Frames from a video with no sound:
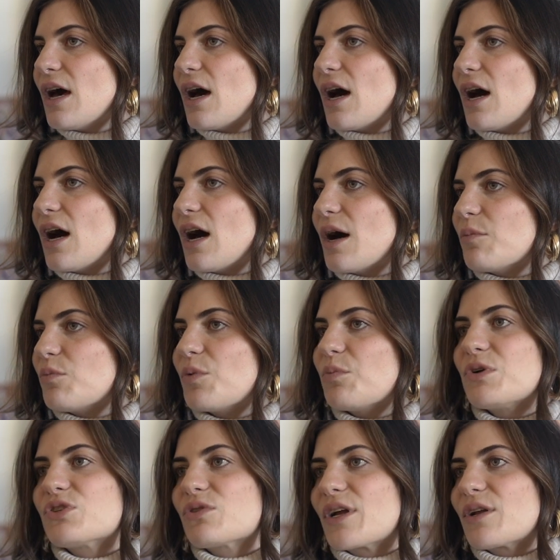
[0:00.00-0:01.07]
when
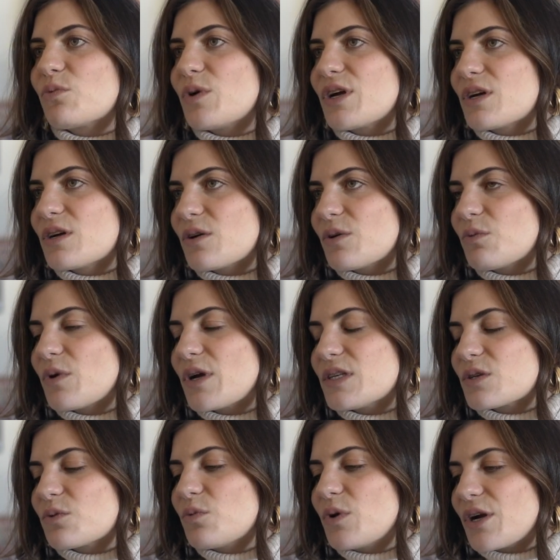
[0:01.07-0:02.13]
we try to
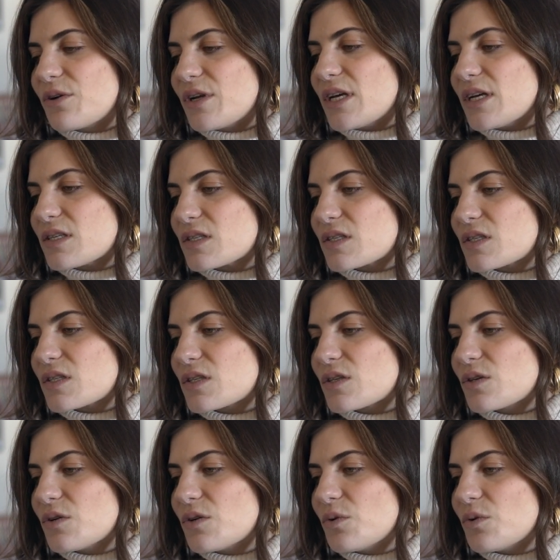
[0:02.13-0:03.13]
raise awareness,